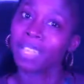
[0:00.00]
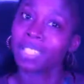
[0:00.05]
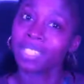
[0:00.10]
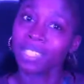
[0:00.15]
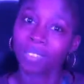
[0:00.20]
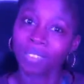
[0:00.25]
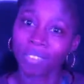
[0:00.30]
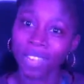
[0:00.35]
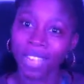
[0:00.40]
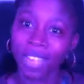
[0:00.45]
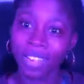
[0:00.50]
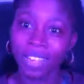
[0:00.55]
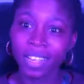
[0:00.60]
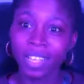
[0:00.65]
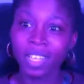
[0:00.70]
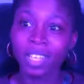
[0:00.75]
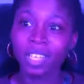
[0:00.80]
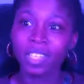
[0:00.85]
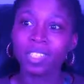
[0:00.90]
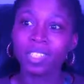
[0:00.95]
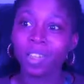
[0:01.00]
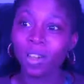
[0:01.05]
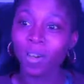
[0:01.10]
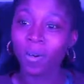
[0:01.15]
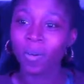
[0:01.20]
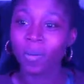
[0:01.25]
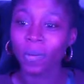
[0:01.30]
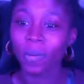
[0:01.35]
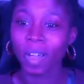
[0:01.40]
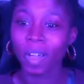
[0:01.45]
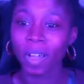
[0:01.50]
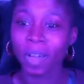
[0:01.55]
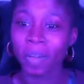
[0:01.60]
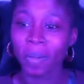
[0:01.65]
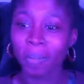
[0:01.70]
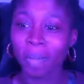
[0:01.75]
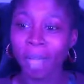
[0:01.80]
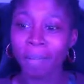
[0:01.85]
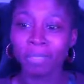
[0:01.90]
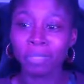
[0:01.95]
self-care. So
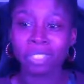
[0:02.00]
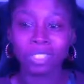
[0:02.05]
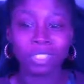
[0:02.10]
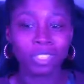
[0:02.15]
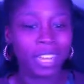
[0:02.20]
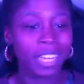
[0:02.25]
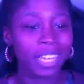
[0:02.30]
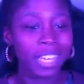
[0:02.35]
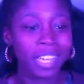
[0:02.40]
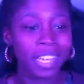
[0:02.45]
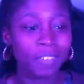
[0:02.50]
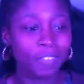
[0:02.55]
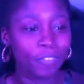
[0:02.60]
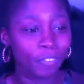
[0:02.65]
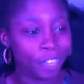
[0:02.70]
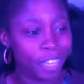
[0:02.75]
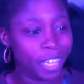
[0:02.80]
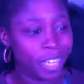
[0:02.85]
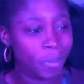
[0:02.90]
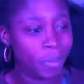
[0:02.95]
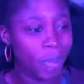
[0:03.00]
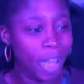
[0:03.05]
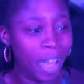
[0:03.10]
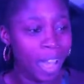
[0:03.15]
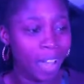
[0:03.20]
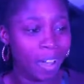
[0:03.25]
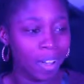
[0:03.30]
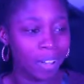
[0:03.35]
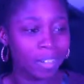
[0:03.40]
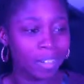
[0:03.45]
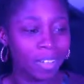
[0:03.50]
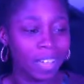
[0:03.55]
I'm just trying to get free while